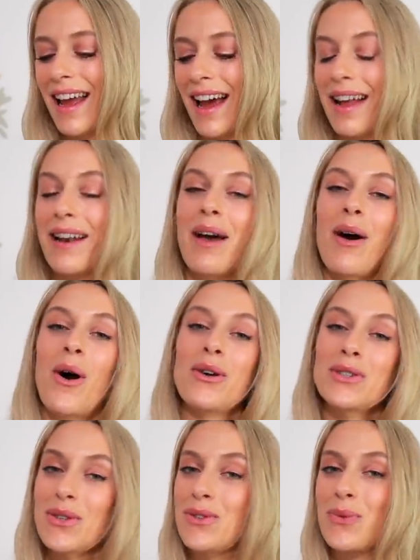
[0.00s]
And
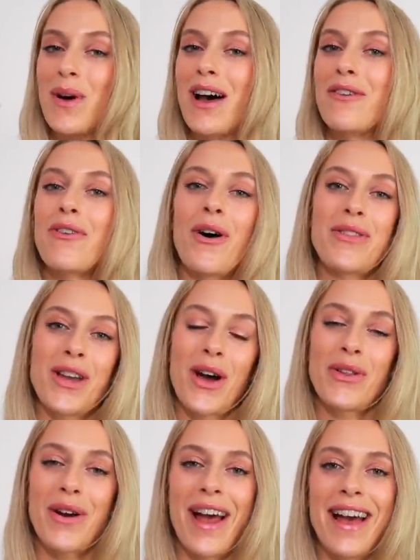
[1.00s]
Encens Suave, on the
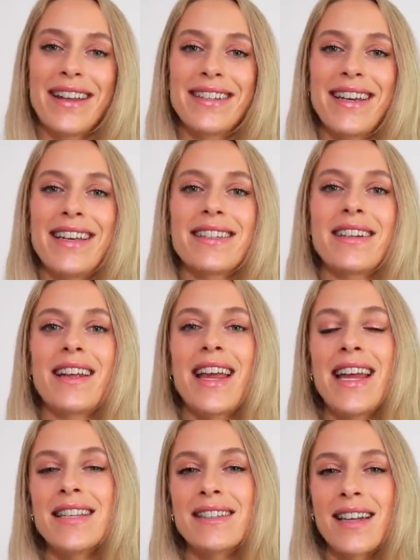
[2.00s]
other hand, is an
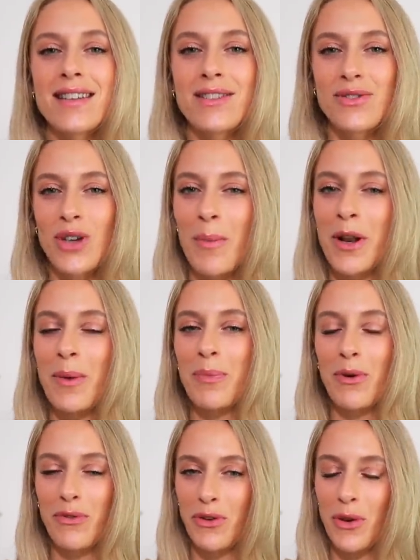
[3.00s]
incense-dominant
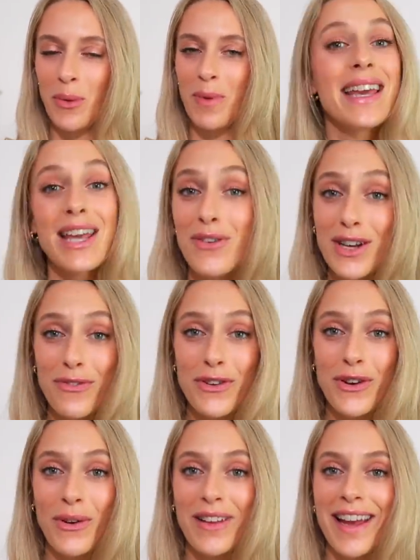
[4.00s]
perfume. Even if you
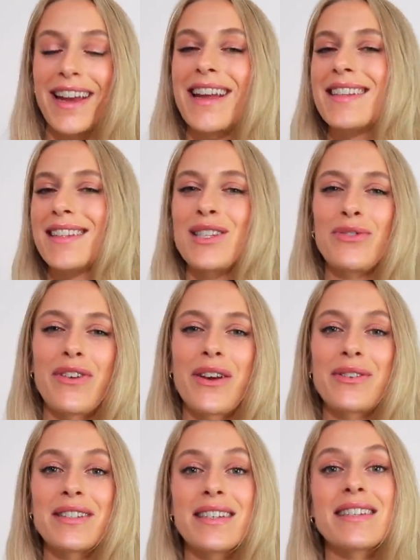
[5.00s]
don't like incense
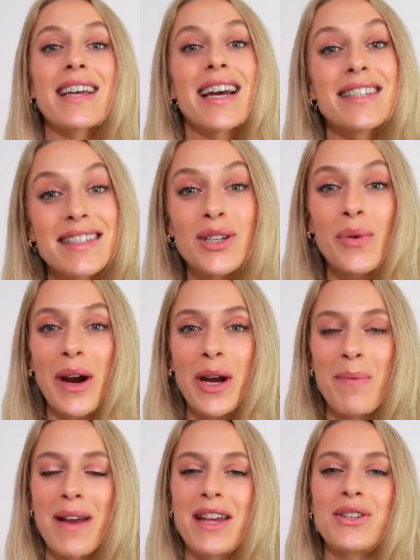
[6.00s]
fragrances, I still
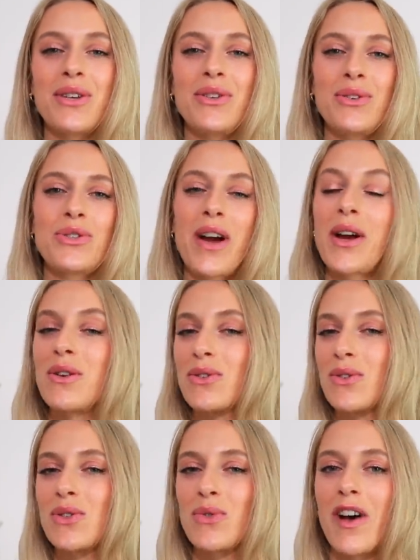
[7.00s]
recommend you try
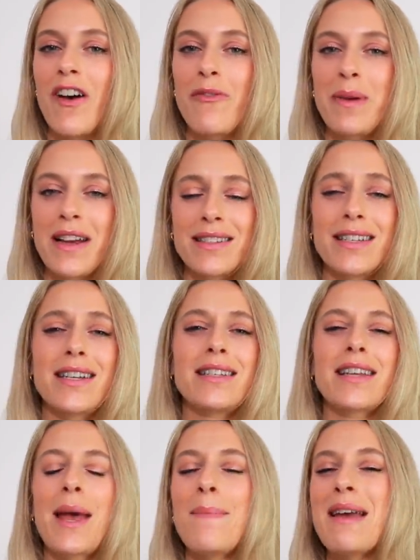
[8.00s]
Encens Suave because it
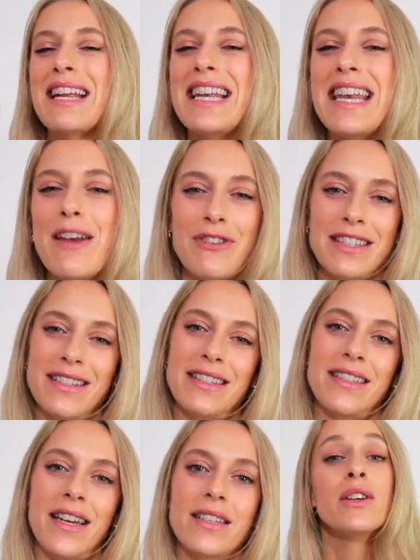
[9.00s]
is a magnificent
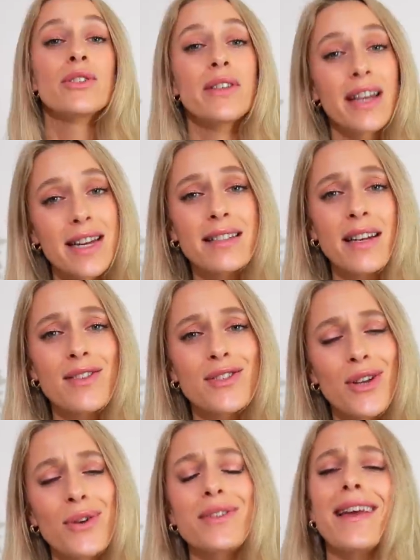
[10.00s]
scent. So the incense
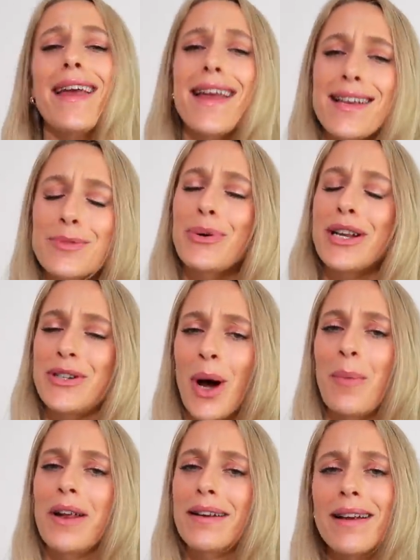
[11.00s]
note is pretty
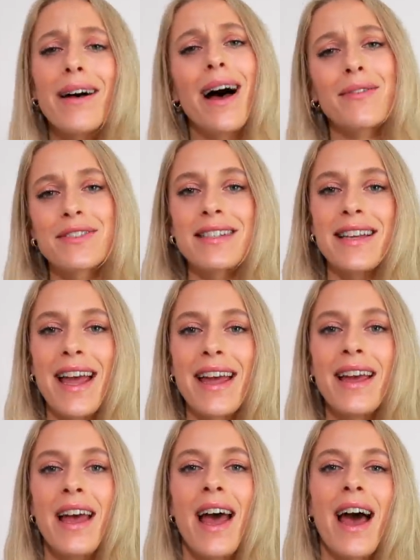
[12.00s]
dominant, I'll have to
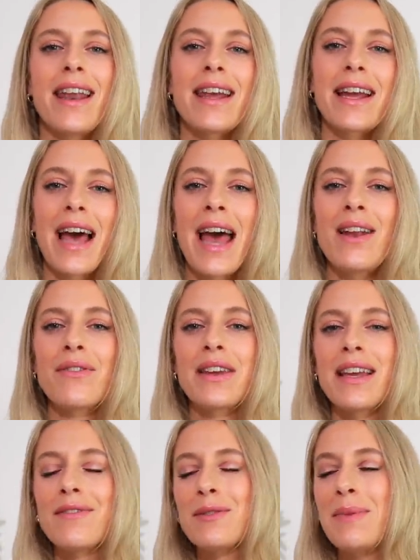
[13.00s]
say, and it kind of
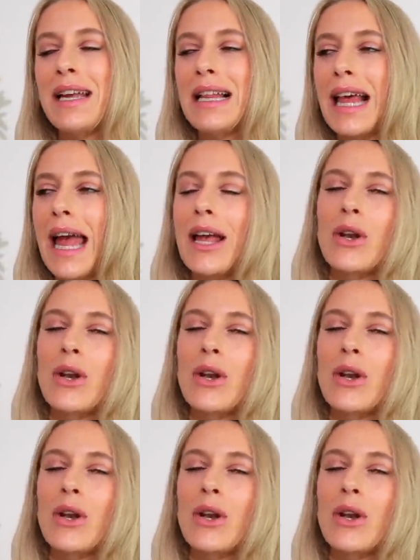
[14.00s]
gives me like